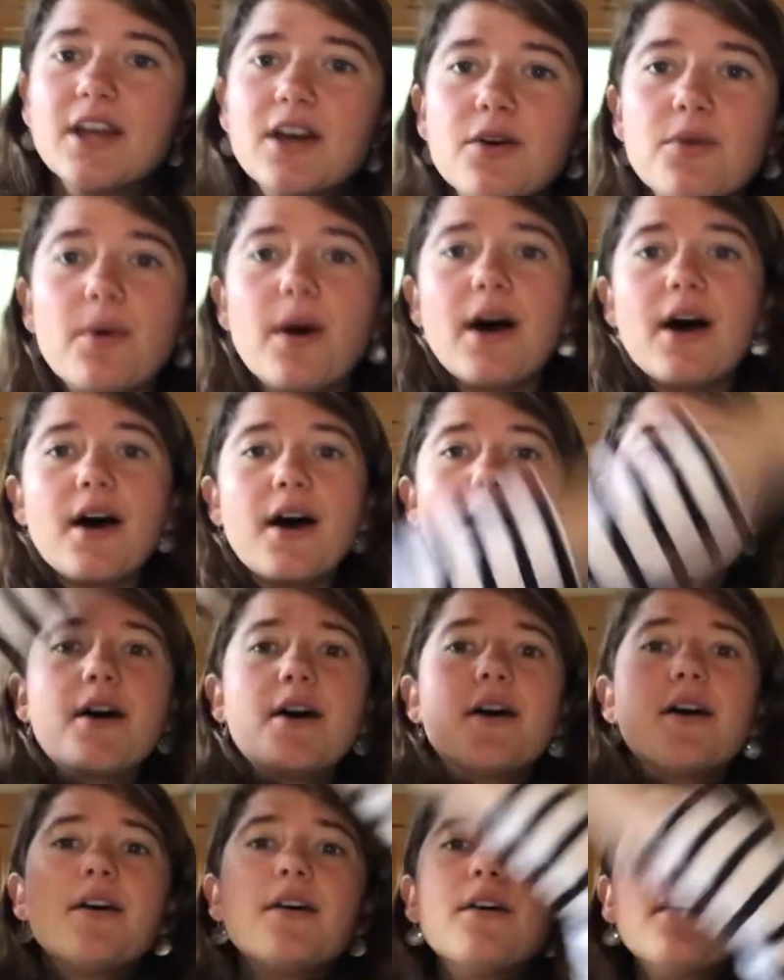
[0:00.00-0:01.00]

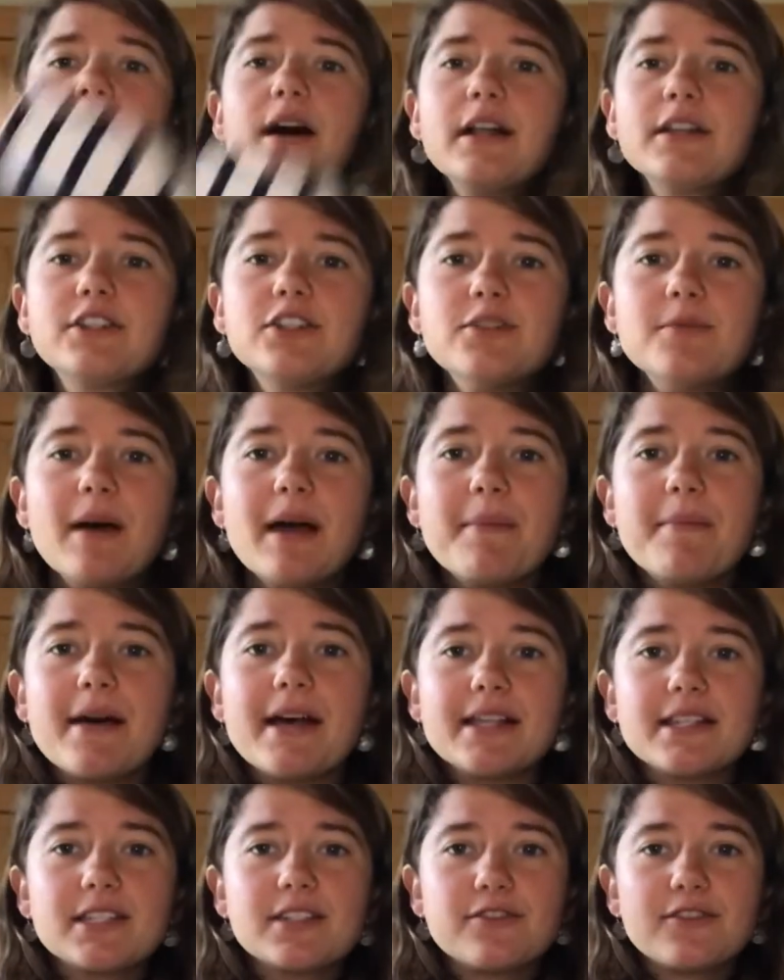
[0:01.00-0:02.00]
Whoa, I'll do my
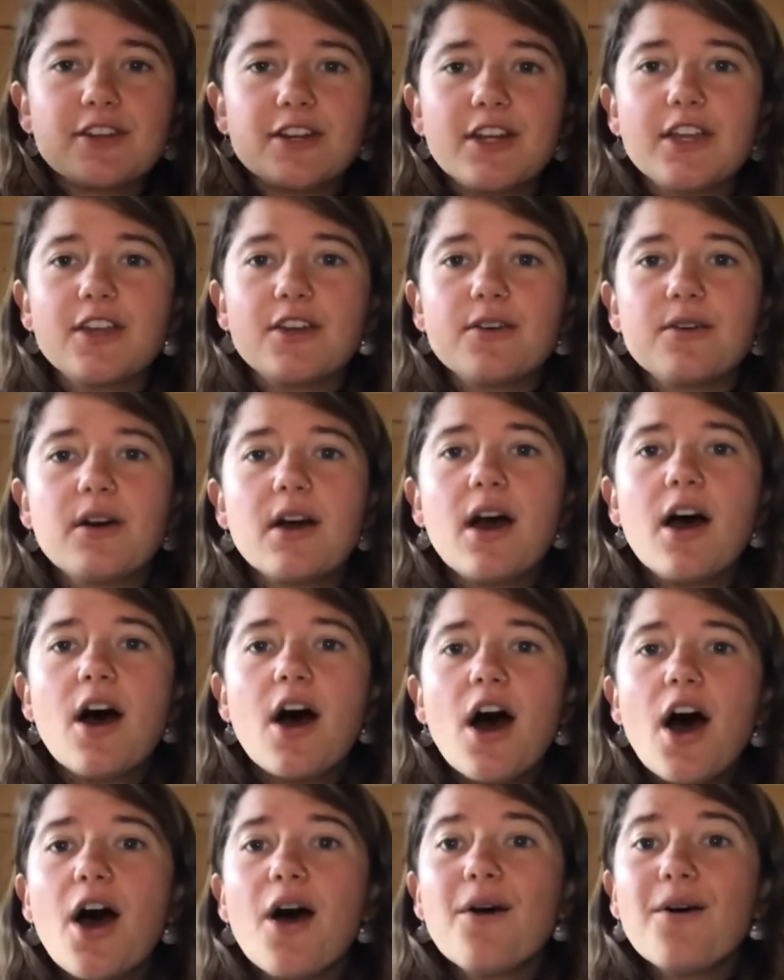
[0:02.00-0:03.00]
best for you.
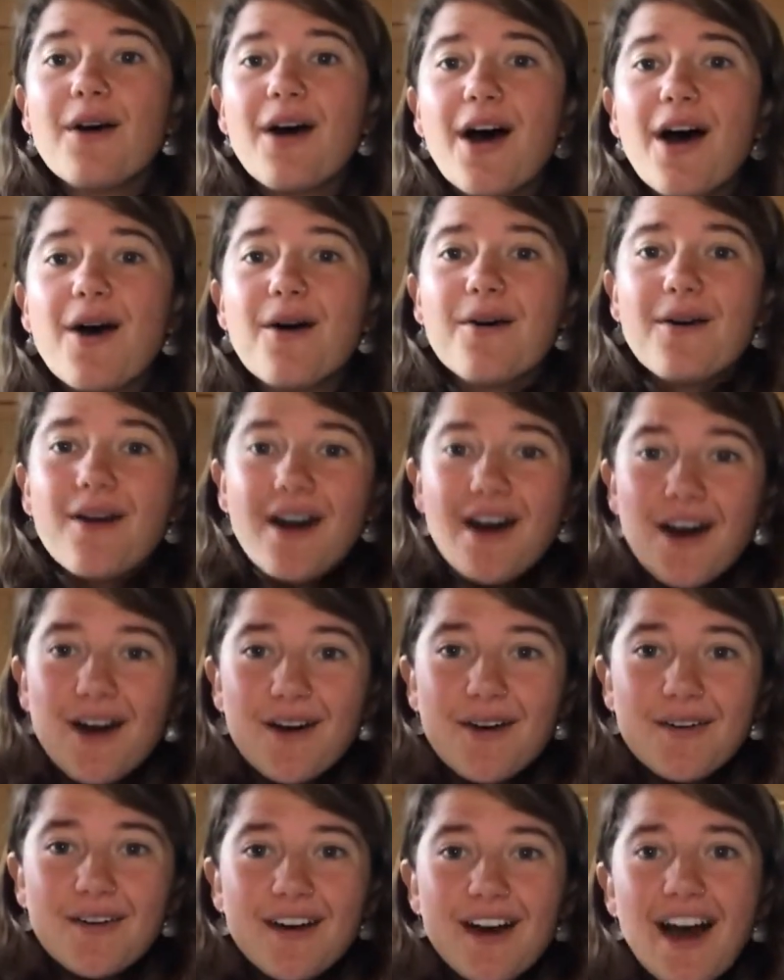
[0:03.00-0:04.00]
Oh,
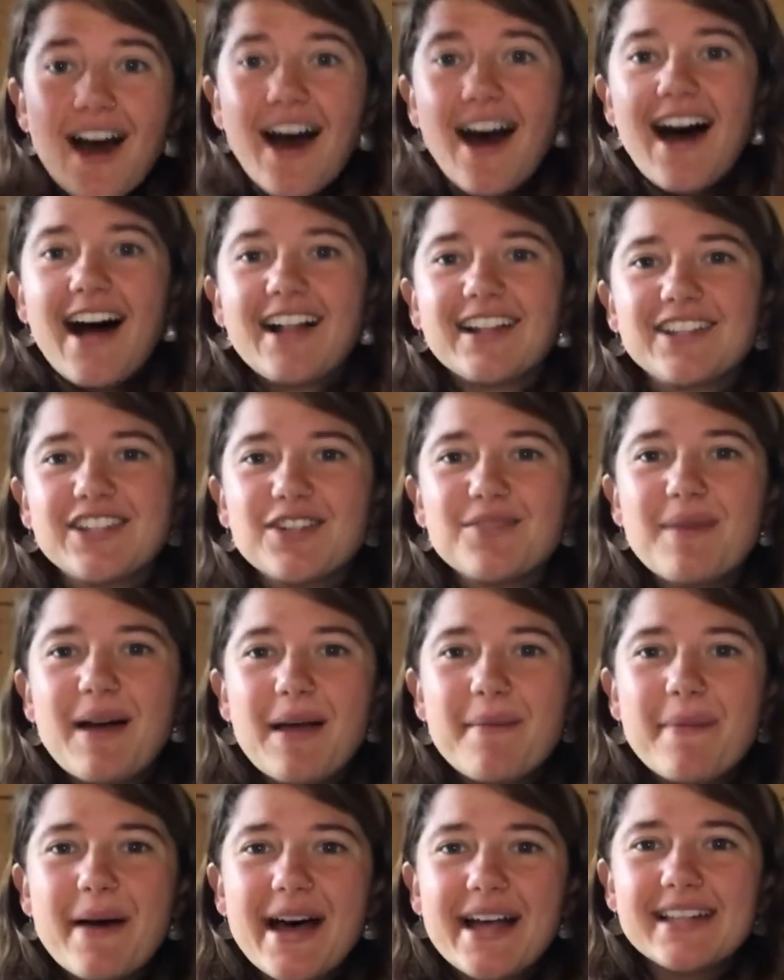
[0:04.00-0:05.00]
I'll do my
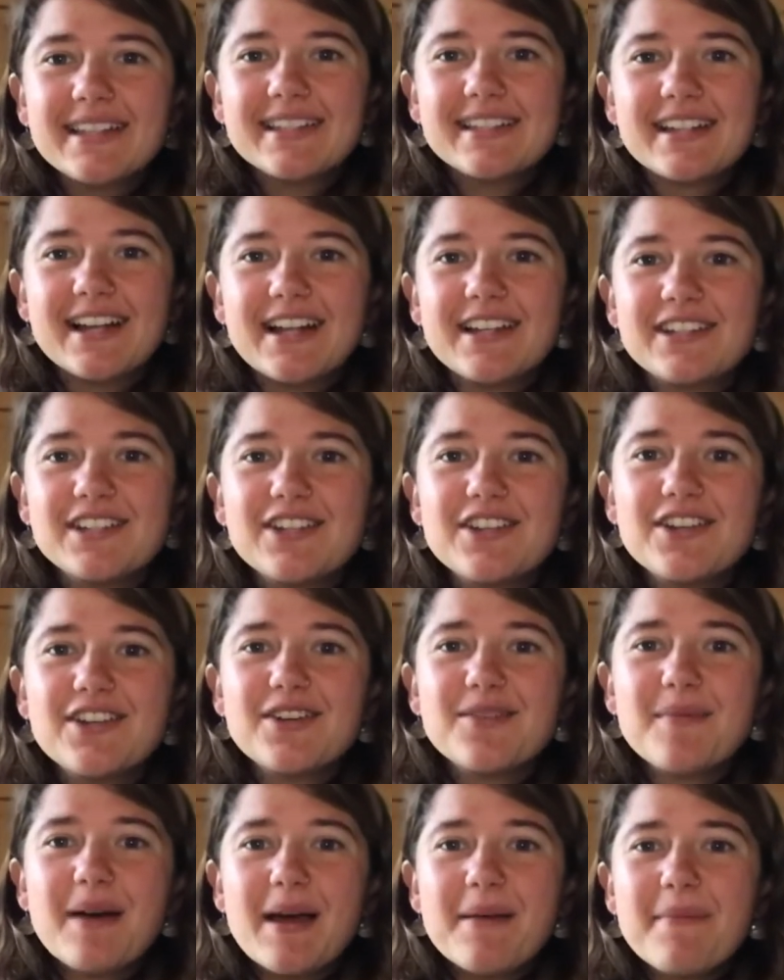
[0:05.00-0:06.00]

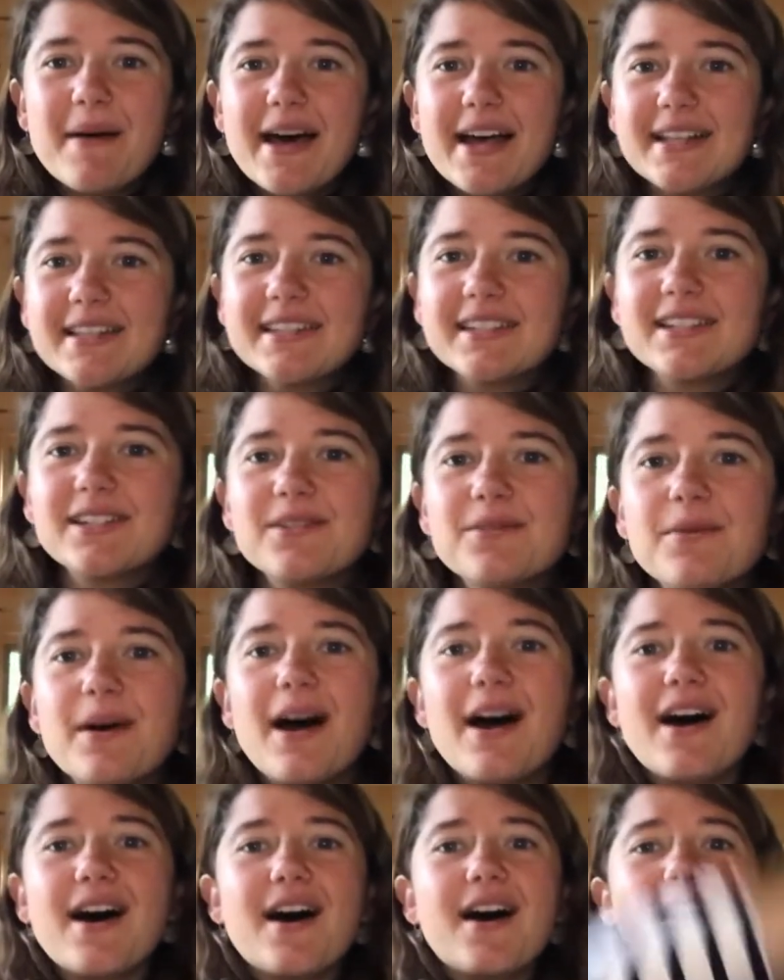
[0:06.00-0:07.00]
best.
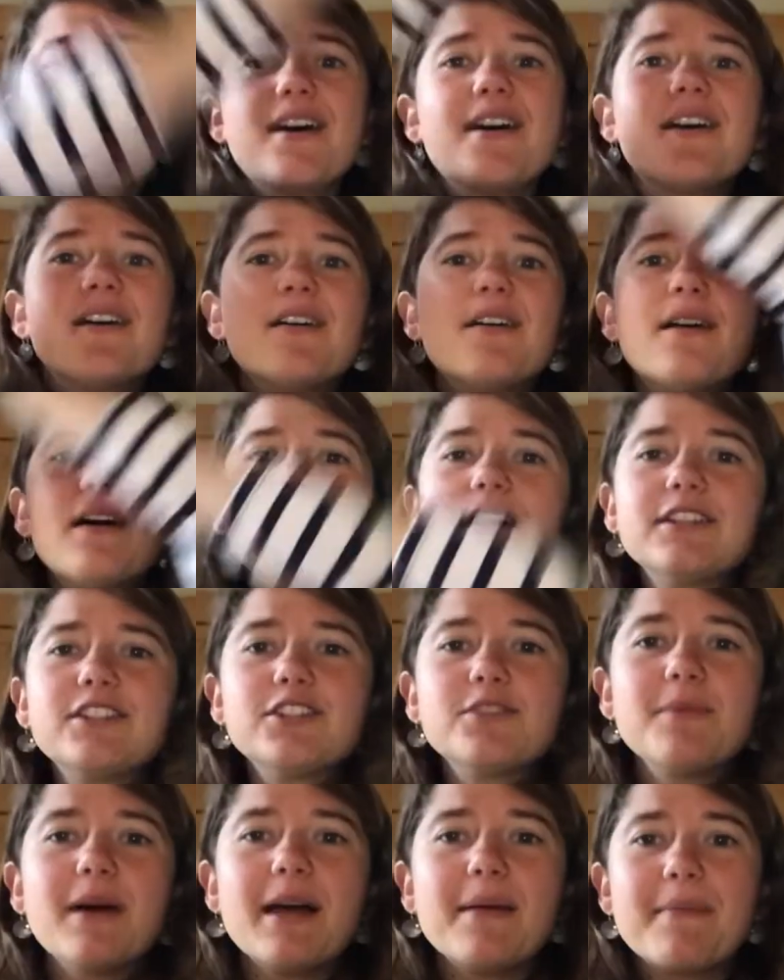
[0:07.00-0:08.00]
Whoa, I'll do
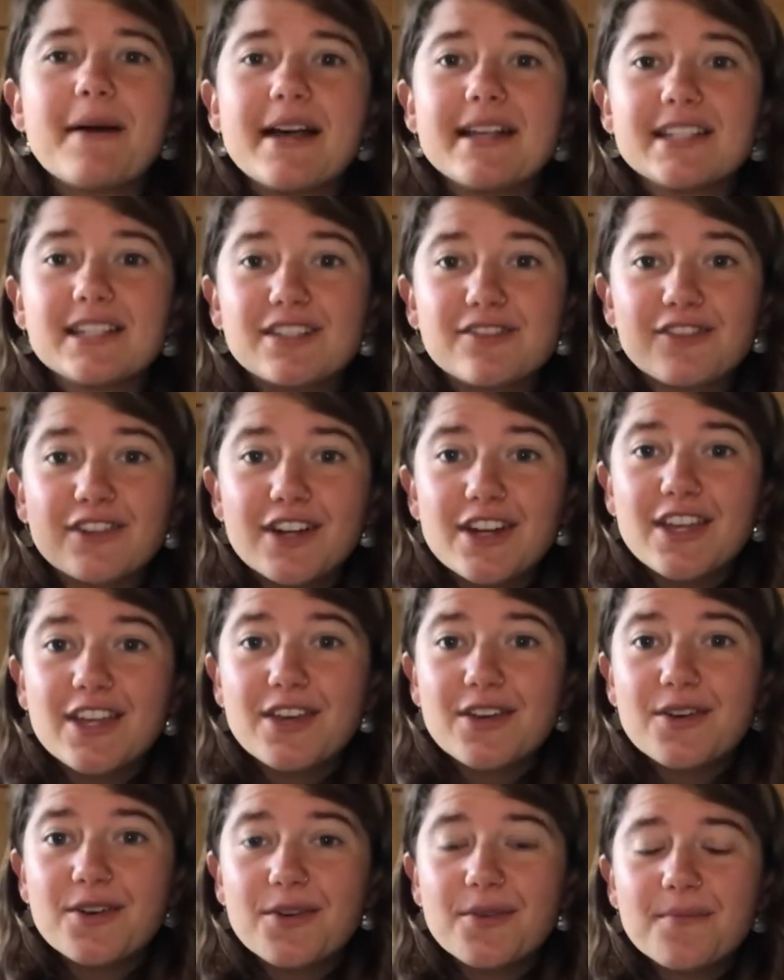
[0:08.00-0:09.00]
my best for
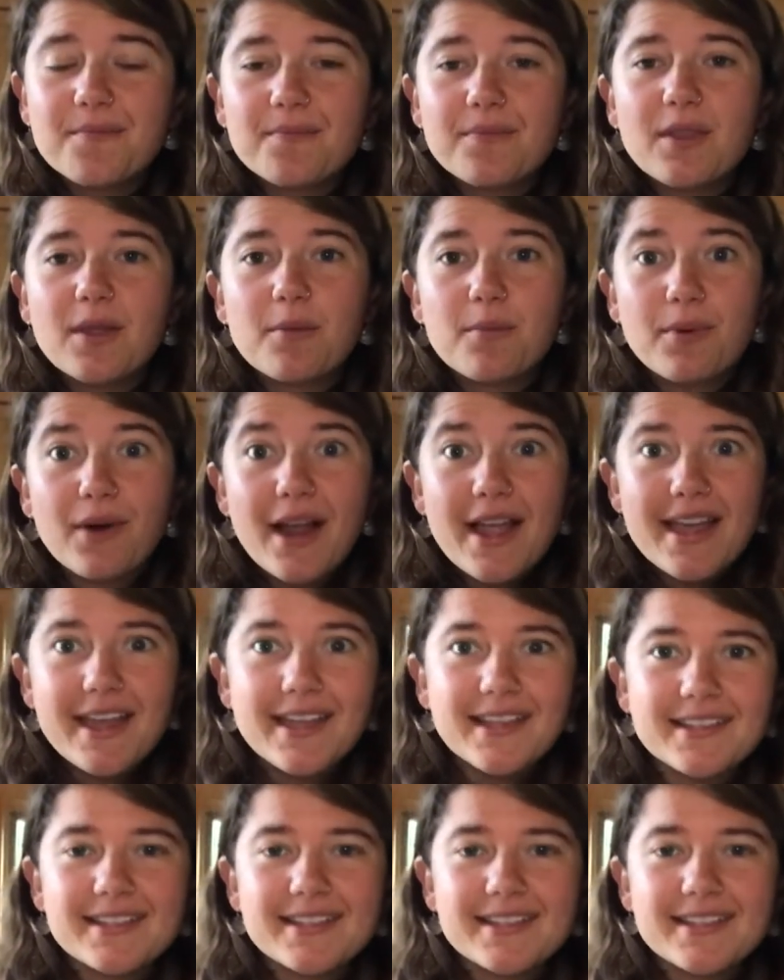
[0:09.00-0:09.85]
you. Praise